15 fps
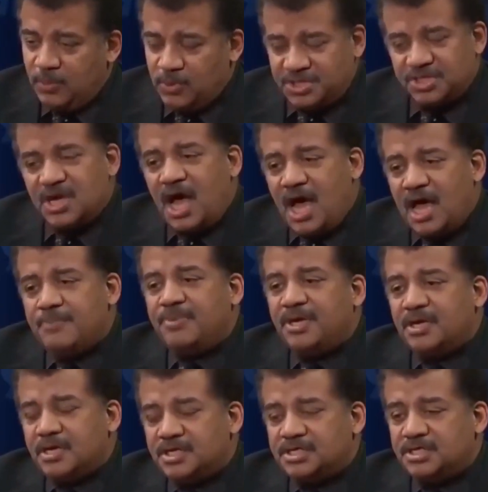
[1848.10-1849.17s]
which is odd
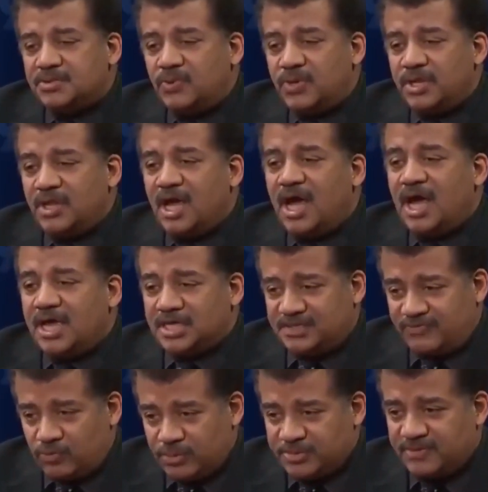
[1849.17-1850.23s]
because it's one of the
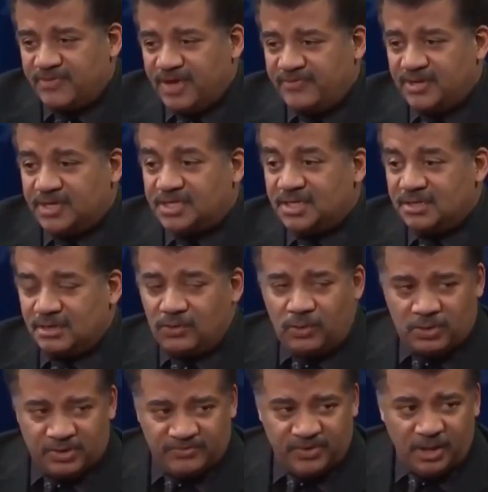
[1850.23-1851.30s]
highest forms of evidence in the
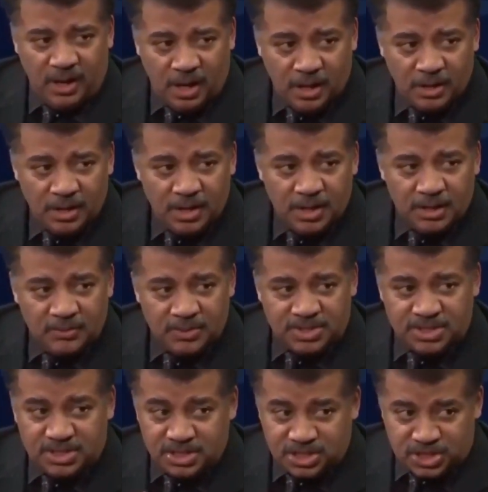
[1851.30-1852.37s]
court of law,
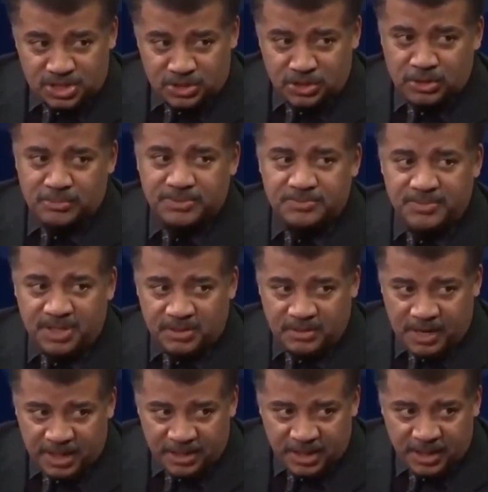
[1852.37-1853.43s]
which disturbs me
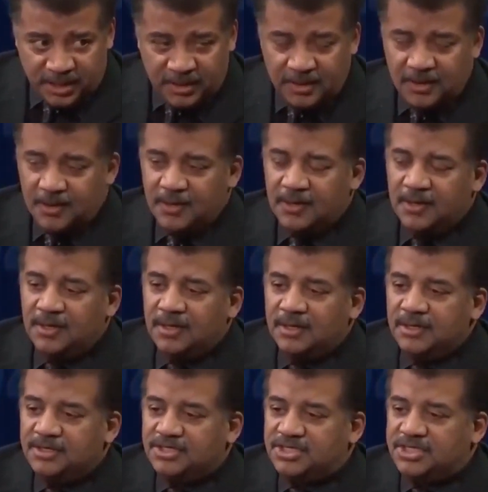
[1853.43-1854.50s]
greatly.
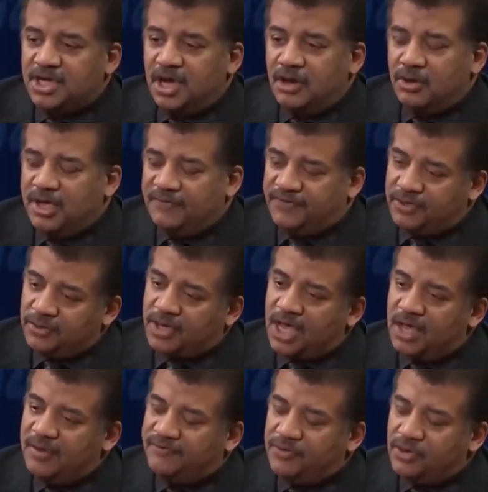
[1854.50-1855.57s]
Mm-hmm. So if you,
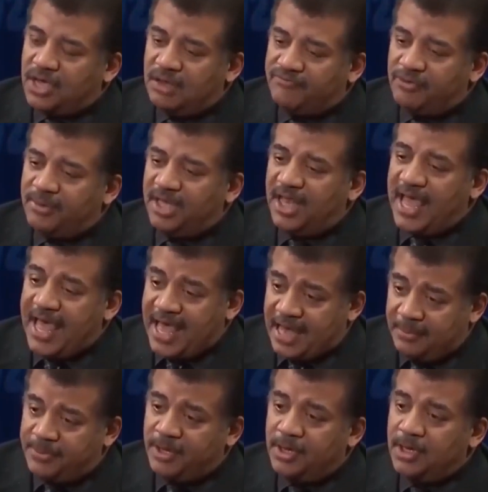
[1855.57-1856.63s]
co- if you come from a
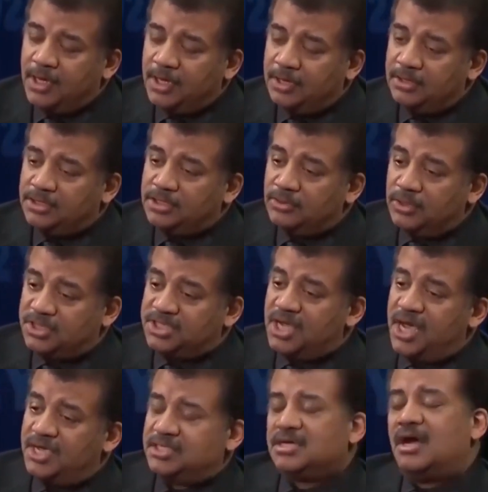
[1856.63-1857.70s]
lab to a
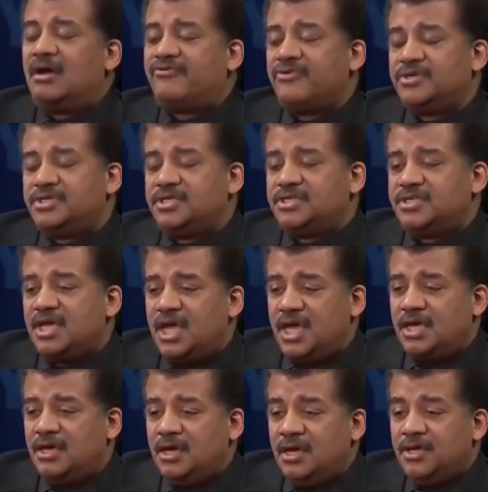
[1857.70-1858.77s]
science conference and
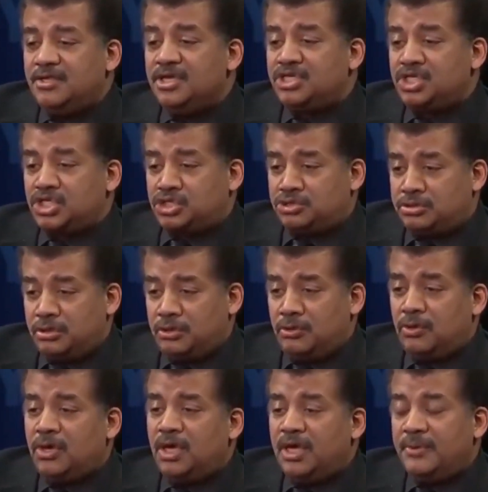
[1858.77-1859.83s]
say, this is
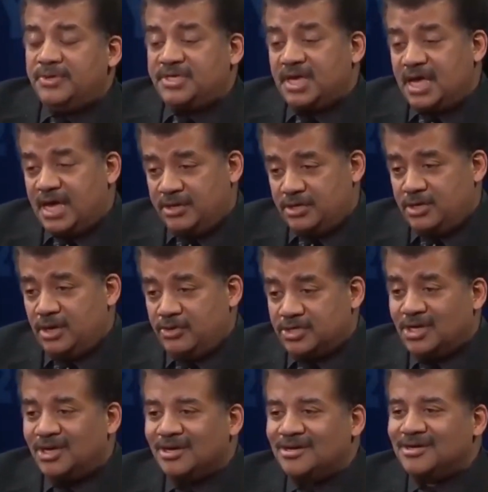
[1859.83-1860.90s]
true. We say, how do you know
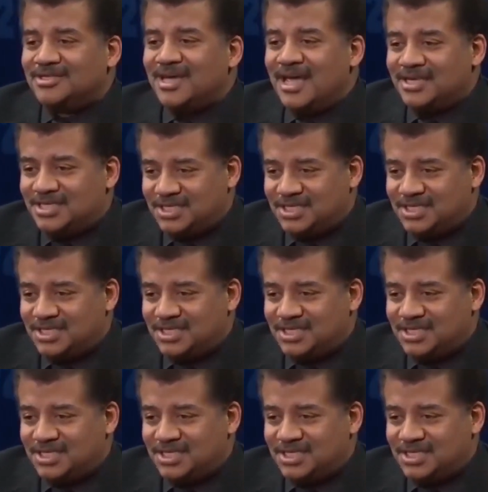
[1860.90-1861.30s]
this? Because I